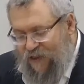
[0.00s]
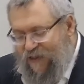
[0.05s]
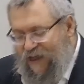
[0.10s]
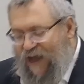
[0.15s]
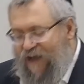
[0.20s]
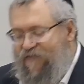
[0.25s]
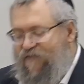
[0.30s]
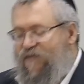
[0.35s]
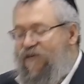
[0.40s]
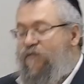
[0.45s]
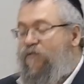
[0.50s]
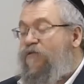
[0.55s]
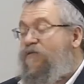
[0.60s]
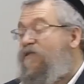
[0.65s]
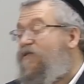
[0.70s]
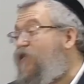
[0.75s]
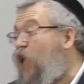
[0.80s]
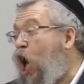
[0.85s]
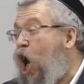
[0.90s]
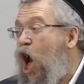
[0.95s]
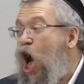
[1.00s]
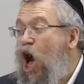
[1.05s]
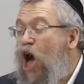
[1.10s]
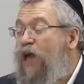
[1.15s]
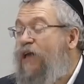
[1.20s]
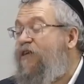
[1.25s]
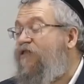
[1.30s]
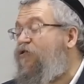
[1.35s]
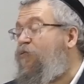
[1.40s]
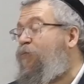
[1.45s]
is already a source
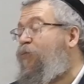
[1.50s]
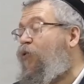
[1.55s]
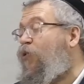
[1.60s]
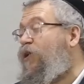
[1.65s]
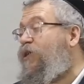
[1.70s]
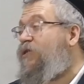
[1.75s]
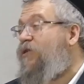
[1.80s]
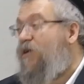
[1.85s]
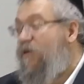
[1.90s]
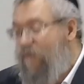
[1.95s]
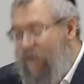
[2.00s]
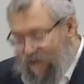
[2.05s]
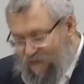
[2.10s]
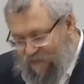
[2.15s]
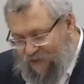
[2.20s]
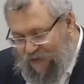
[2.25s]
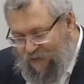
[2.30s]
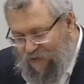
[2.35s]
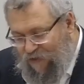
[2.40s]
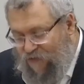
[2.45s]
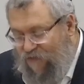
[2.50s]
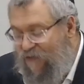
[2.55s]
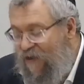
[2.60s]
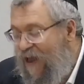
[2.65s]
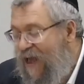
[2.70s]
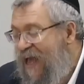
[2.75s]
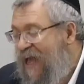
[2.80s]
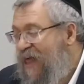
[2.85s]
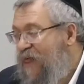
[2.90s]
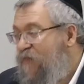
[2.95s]
for Yipare, because the river
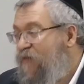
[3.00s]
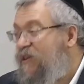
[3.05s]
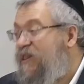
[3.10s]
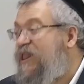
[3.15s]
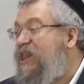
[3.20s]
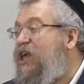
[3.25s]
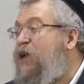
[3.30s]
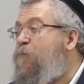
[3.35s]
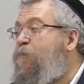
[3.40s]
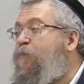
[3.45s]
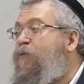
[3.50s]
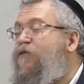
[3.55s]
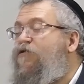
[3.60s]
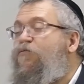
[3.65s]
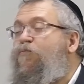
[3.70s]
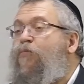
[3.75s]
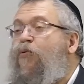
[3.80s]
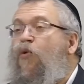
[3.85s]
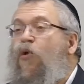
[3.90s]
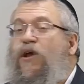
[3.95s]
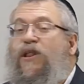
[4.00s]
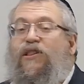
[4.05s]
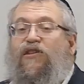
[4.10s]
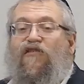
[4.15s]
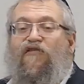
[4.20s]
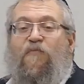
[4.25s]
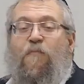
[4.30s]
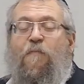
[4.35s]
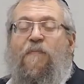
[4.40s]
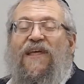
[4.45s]
itself has already an
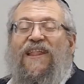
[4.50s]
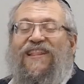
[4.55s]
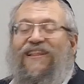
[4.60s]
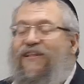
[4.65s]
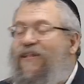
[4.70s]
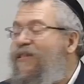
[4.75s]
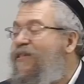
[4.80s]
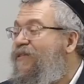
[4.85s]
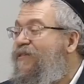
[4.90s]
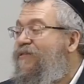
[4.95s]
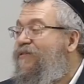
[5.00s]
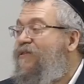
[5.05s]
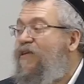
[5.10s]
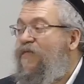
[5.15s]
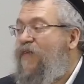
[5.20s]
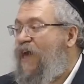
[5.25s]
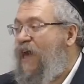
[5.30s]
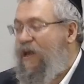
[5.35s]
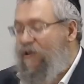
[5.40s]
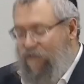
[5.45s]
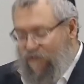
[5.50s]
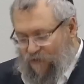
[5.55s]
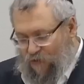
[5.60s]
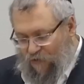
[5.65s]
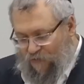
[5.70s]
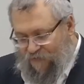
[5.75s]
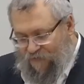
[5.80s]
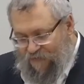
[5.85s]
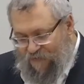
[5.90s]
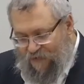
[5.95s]
identity. In other words,
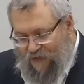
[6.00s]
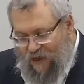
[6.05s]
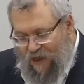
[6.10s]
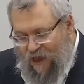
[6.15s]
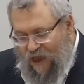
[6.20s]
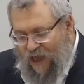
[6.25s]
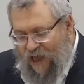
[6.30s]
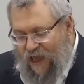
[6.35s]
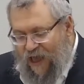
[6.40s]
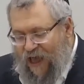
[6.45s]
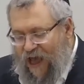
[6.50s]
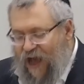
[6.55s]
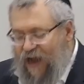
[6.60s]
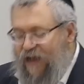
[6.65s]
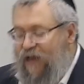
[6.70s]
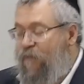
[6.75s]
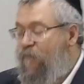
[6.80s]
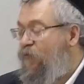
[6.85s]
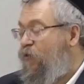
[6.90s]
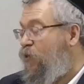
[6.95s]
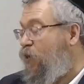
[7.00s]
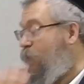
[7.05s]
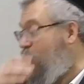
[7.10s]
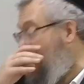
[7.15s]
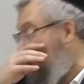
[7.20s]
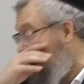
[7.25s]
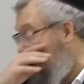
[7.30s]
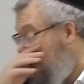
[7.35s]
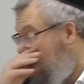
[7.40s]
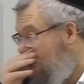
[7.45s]
the otherwise
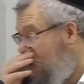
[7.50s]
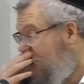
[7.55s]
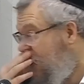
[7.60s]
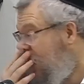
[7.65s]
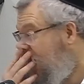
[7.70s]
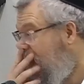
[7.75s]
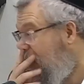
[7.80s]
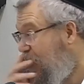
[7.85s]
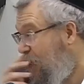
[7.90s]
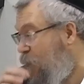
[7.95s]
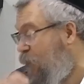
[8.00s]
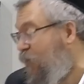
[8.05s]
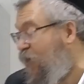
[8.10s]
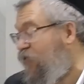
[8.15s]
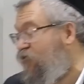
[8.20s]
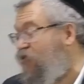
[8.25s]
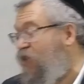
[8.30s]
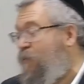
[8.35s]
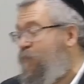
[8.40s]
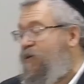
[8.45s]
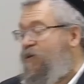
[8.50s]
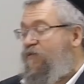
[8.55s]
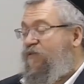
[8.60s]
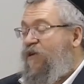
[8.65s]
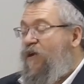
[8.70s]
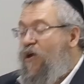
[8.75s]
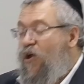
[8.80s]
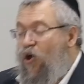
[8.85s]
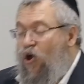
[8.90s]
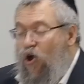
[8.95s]
Eibishter, who's not even a creator, who's
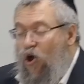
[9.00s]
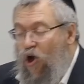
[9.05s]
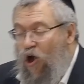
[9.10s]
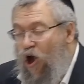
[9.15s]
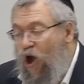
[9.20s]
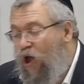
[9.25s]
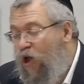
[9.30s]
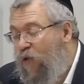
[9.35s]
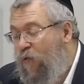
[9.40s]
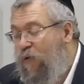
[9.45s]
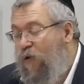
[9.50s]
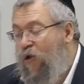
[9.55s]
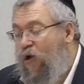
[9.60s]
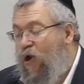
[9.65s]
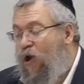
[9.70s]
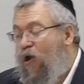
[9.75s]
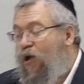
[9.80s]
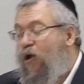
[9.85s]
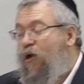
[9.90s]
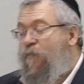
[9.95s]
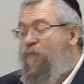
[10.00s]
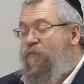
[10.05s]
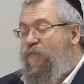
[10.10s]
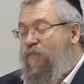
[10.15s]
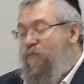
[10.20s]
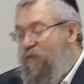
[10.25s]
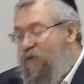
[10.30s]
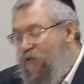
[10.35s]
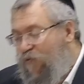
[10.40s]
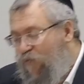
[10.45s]
infinitely beyond any
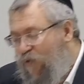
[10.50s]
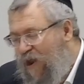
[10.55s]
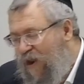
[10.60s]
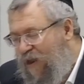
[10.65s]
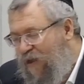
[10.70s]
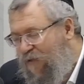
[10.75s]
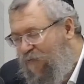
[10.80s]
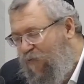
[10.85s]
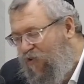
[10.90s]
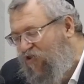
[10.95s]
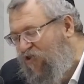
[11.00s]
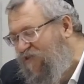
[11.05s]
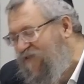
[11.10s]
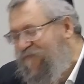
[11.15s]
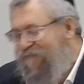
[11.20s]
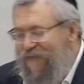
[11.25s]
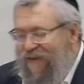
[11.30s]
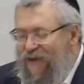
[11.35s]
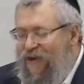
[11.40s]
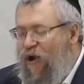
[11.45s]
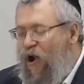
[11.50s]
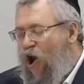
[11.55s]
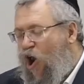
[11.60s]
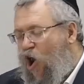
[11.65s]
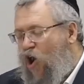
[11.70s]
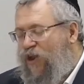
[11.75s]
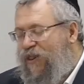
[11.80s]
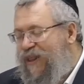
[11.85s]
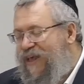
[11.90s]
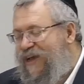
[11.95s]
definitions, is already
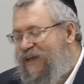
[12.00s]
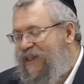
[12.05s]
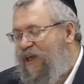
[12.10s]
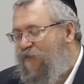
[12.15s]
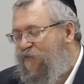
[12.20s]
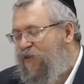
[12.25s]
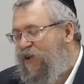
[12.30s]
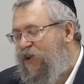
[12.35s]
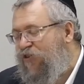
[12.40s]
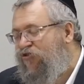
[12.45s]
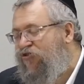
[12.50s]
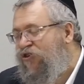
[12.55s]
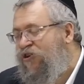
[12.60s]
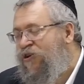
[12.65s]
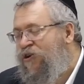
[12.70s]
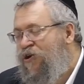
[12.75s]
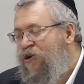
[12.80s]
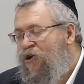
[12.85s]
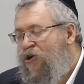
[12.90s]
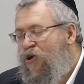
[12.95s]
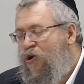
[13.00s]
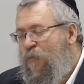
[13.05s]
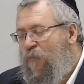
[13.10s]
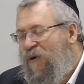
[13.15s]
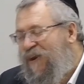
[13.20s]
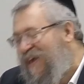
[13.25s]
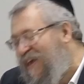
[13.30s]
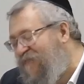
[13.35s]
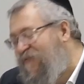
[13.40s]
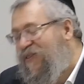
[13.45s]
taking on a life
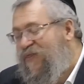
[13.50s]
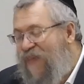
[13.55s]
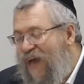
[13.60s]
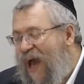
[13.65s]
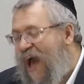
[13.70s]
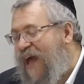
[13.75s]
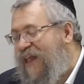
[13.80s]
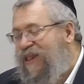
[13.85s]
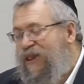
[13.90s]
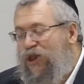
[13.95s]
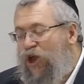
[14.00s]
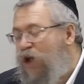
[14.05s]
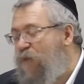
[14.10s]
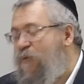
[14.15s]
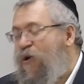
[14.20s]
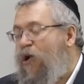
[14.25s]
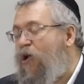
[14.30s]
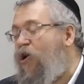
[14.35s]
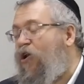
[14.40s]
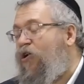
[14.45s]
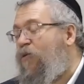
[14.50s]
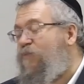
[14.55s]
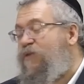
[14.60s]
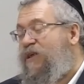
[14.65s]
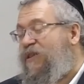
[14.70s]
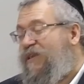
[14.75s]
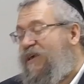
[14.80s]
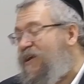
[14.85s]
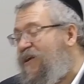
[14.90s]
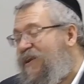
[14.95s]
force for something specific in
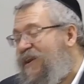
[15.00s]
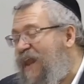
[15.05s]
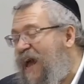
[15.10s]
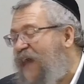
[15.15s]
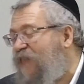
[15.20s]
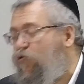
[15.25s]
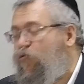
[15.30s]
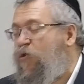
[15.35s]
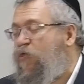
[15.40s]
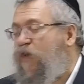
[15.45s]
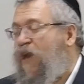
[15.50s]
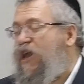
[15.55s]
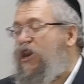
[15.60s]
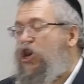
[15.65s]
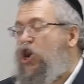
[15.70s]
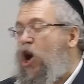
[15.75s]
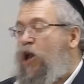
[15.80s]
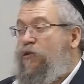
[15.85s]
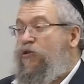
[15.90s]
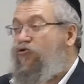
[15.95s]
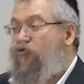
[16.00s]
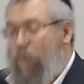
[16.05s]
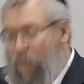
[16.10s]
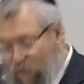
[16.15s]
Bina, not so in Chacham.